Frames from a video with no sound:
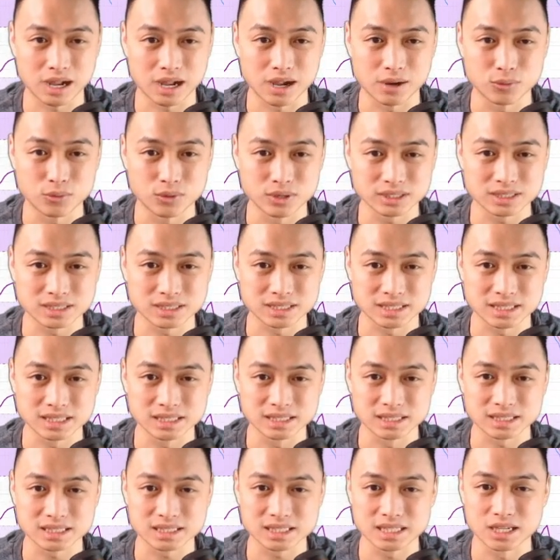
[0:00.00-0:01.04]
want to see
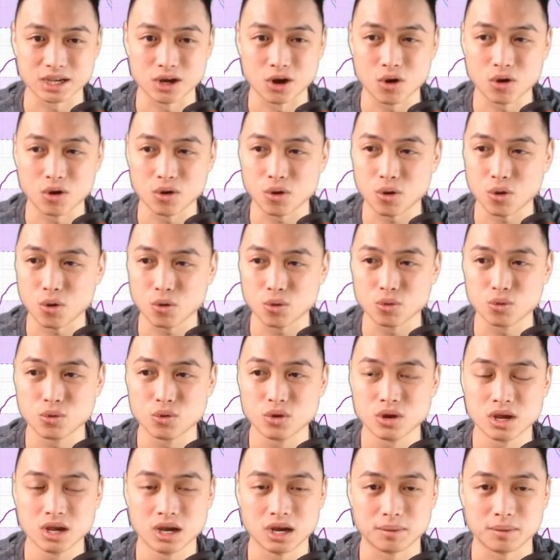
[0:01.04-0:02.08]
this thing hold
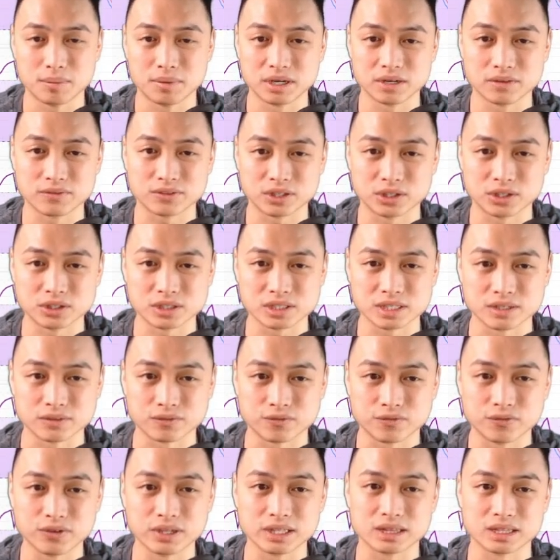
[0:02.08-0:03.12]
above
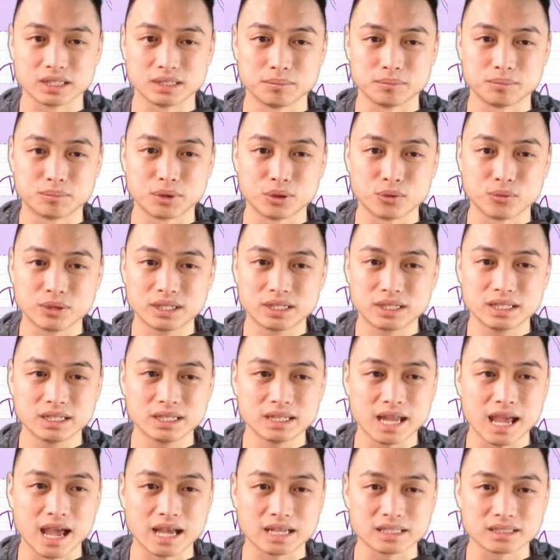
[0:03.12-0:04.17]
$13.50, but we did
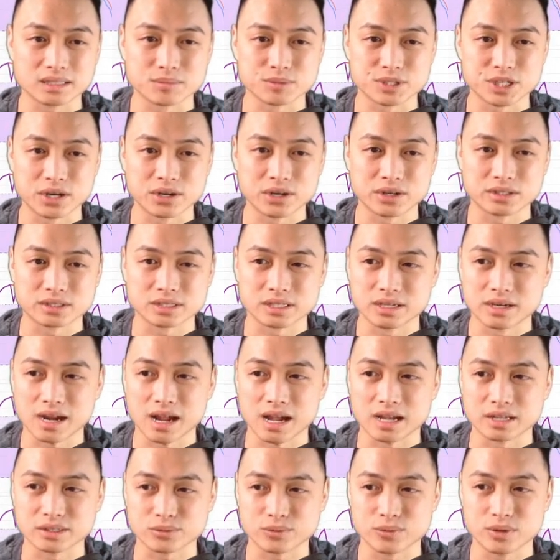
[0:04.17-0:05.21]
add some shares here
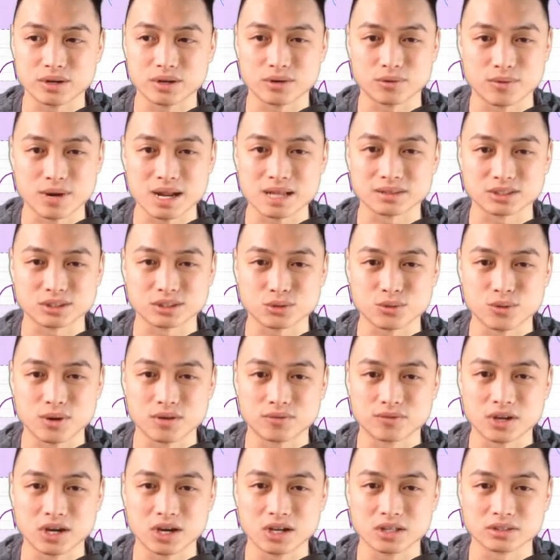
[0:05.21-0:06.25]
as well around the
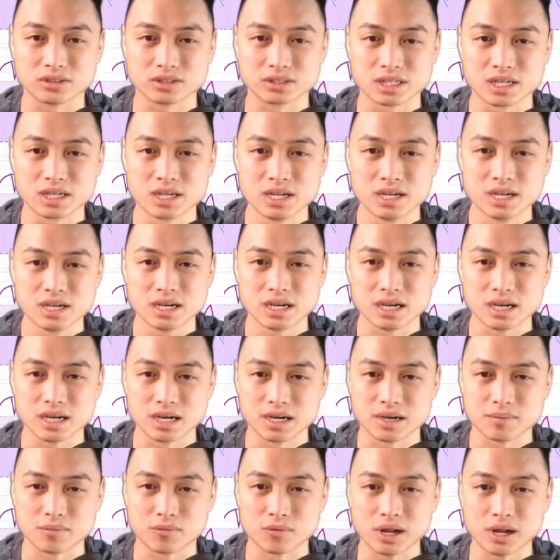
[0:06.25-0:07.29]
$12.
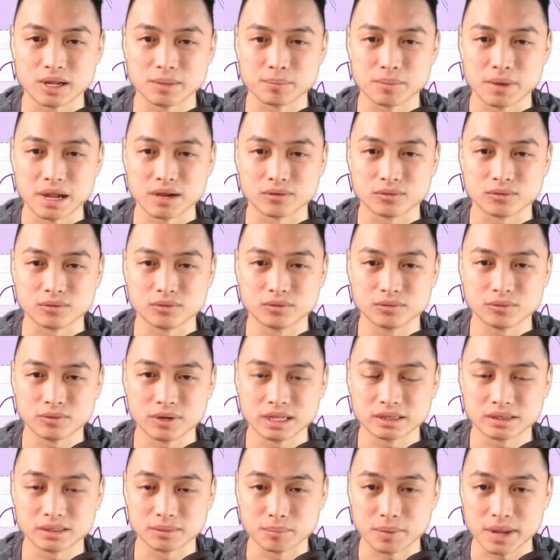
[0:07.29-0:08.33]

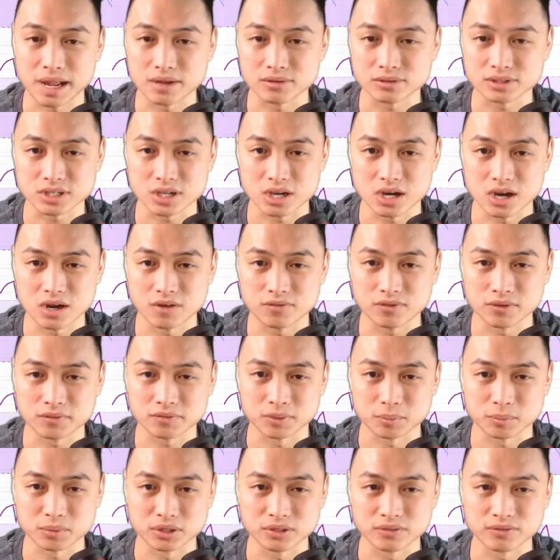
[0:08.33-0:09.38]
Right the bounce off of
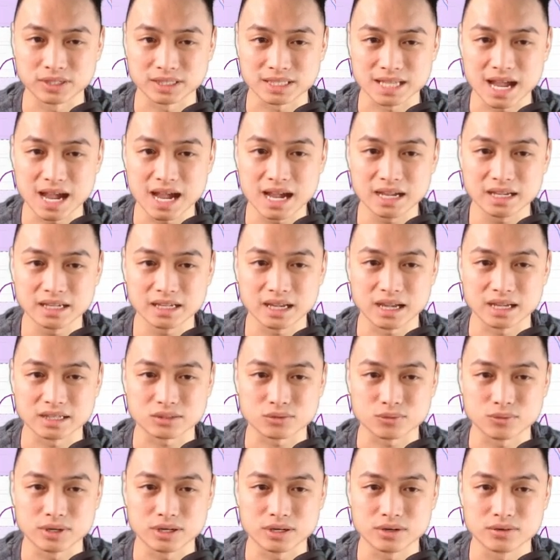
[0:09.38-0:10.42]
the previous high,
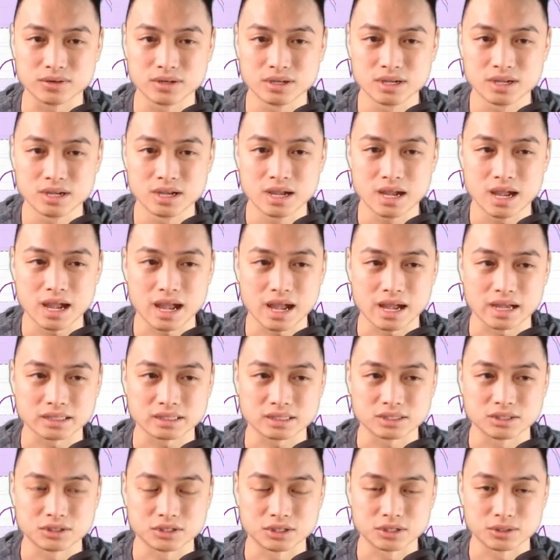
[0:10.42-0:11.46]
as well as
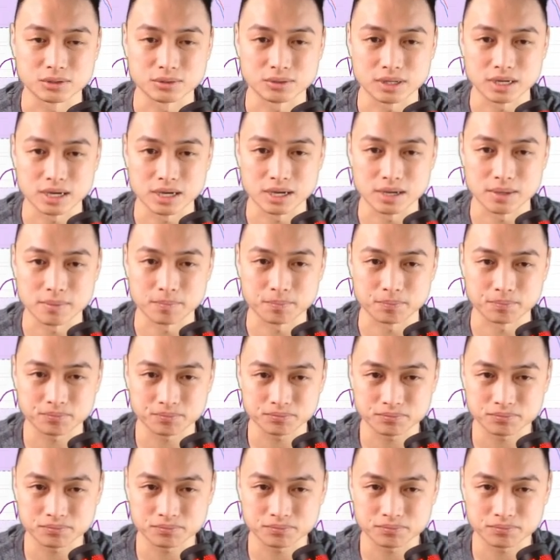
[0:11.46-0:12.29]
trying